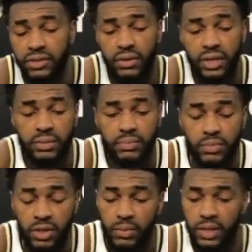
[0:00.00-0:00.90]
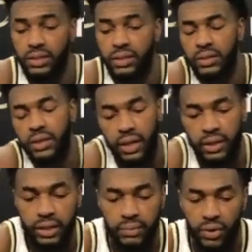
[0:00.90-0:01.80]
choice, you know, but to kind of
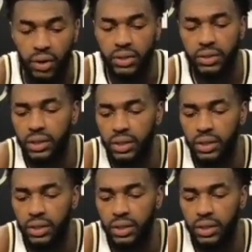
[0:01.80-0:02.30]
keep rolling.